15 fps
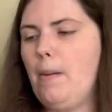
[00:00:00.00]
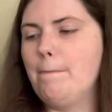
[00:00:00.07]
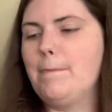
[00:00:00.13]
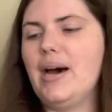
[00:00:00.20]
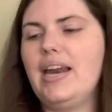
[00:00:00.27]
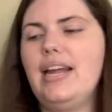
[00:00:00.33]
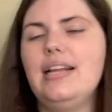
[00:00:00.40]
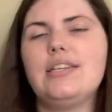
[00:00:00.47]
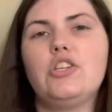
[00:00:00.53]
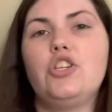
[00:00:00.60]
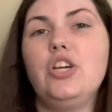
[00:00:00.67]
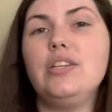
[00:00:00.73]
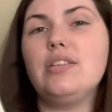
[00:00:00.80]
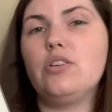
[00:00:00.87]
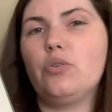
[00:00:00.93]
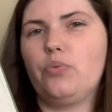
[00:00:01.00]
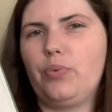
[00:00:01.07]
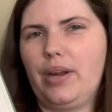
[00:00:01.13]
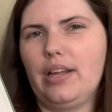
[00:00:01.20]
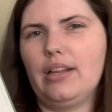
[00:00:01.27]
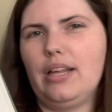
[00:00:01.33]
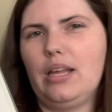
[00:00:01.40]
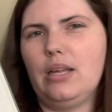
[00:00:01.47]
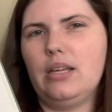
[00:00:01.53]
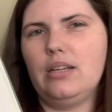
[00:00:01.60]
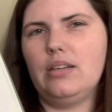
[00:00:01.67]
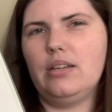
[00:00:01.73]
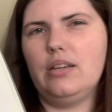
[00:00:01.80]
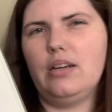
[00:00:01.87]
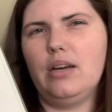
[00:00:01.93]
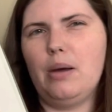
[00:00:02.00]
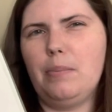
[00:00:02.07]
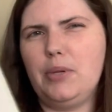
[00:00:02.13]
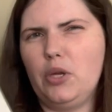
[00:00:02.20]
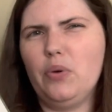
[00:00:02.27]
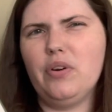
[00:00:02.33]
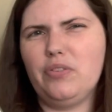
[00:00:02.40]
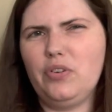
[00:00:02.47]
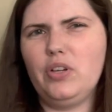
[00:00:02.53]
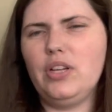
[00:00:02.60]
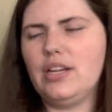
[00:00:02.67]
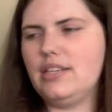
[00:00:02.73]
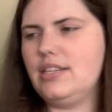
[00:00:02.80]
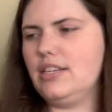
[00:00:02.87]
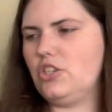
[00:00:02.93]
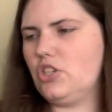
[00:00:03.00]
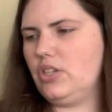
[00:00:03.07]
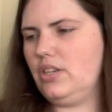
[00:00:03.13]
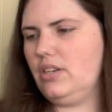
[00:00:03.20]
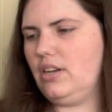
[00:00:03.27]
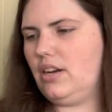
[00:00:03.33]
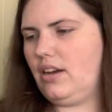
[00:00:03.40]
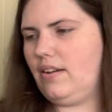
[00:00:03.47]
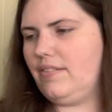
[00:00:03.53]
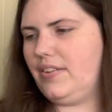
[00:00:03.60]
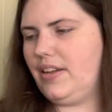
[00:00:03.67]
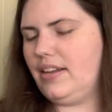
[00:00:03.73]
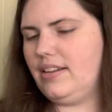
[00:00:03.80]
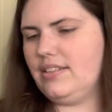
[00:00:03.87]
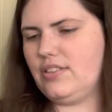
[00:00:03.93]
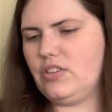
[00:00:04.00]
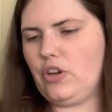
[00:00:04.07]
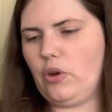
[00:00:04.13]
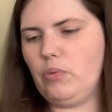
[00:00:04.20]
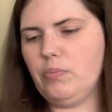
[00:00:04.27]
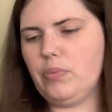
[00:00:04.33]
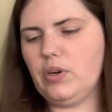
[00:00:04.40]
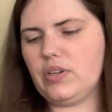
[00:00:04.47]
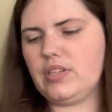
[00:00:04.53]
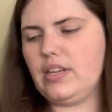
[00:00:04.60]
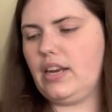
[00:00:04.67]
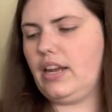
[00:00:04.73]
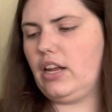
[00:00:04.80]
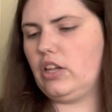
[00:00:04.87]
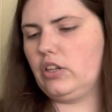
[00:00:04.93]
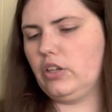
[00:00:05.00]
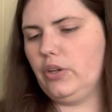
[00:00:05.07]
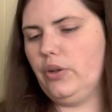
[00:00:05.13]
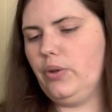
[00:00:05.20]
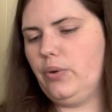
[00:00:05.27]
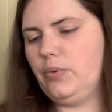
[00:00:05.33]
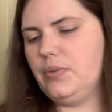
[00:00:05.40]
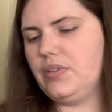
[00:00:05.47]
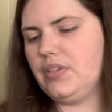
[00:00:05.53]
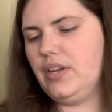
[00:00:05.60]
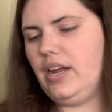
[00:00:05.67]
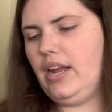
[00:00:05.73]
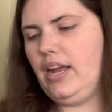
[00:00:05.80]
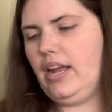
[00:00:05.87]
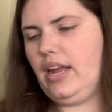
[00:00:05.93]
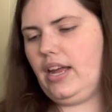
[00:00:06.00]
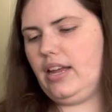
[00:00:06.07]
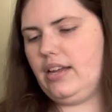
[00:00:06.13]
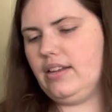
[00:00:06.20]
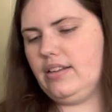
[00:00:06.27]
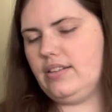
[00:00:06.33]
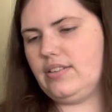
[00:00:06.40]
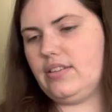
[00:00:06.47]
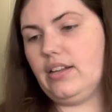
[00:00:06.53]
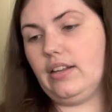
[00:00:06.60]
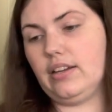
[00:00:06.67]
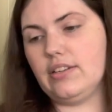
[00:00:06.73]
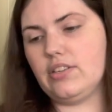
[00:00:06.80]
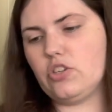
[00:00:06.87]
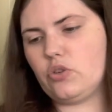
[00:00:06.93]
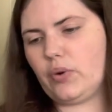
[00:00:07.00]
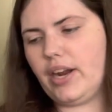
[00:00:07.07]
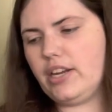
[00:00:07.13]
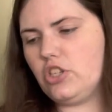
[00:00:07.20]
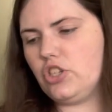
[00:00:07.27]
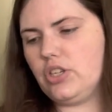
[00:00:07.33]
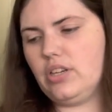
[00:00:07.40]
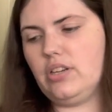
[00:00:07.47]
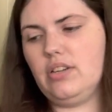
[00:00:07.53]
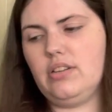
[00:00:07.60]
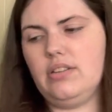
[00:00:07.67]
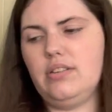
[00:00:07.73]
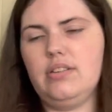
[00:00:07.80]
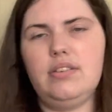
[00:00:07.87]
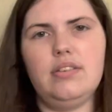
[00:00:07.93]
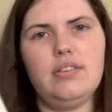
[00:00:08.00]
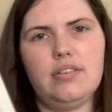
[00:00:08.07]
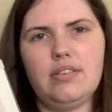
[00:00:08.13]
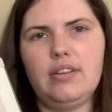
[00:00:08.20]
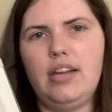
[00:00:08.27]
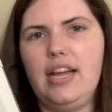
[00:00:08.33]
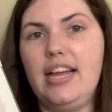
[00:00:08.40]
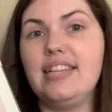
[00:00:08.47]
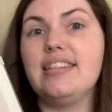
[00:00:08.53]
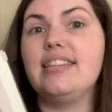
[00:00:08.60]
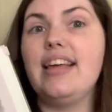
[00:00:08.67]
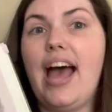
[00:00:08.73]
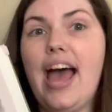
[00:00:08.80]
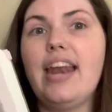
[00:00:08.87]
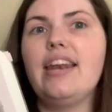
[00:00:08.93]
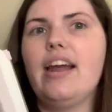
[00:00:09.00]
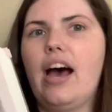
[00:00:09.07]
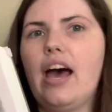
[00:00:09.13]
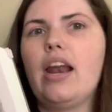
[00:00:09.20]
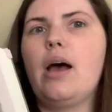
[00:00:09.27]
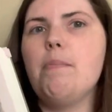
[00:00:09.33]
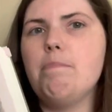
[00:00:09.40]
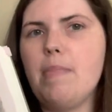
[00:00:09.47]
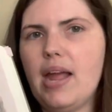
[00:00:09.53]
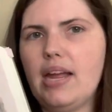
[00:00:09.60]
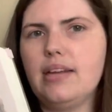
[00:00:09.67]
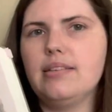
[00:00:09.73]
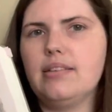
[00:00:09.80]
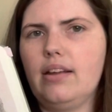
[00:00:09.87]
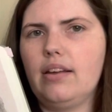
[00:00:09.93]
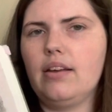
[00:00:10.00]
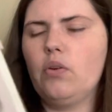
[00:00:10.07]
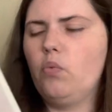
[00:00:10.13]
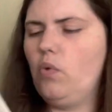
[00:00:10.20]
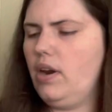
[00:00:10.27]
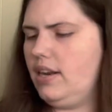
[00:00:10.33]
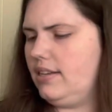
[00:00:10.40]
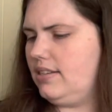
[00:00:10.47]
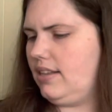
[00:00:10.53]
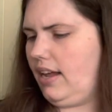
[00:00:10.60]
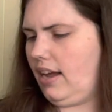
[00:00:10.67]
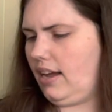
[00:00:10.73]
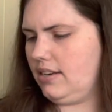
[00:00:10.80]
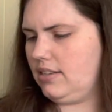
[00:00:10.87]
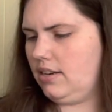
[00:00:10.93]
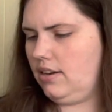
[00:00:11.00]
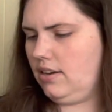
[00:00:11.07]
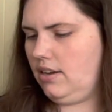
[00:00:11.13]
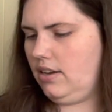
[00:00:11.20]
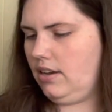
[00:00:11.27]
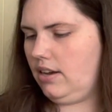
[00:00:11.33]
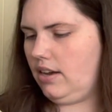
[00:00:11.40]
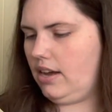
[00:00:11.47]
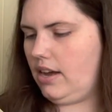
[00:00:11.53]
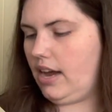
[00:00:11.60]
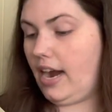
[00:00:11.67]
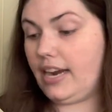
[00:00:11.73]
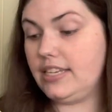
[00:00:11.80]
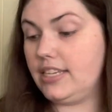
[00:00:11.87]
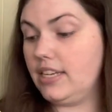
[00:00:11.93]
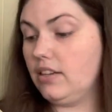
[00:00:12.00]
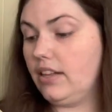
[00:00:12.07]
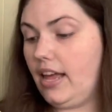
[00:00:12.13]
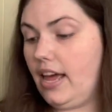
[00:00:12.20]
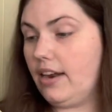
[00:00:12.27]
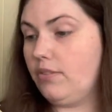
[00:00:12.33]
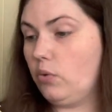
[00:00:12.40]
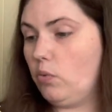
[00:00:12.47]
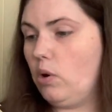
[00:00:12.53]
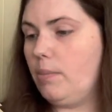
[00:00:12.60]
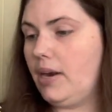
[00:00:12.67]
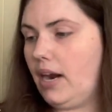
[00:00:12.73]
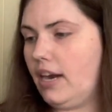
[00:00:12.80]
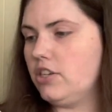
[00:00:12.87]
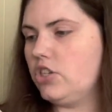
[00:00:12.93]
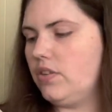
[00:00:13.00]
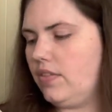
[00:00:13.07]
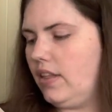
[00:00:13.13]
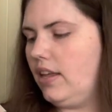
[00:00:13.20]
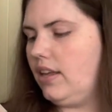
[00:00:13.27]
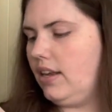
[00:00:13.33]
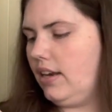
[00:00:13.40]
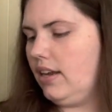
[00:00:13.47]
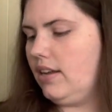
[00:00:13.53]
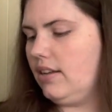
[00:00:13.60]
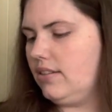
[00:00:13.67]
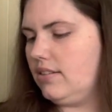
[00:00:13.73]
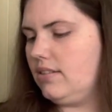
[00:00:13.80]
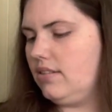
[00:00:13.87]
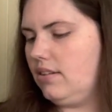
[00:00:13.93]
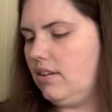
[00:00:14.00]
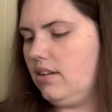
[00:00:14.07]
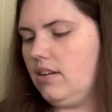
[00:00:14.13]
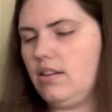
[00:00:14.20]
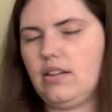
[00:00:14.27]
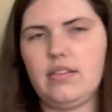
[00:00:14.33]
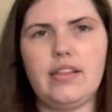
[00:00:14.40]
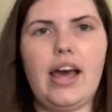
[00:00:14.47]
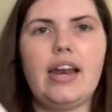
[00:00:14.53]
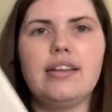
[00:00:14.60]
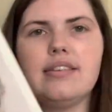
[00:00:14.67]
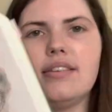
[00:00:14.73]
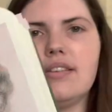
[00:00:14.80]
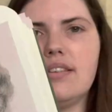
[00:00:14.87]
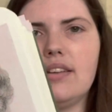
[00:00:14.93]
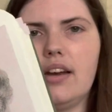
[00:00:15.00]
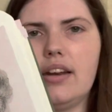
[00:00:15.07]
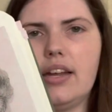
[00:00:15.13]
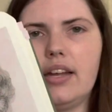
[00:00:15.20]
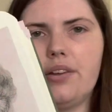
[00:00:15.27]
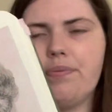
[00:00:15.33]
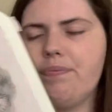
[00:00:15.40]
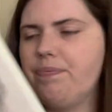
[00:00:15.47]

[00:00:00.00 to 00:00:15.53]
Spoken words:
But it's just a really beautiful edition of his notebooks. It includes his illustrations. Is that not amazing? What is that? Ideal head of a woman, I should think it is. That is stunning.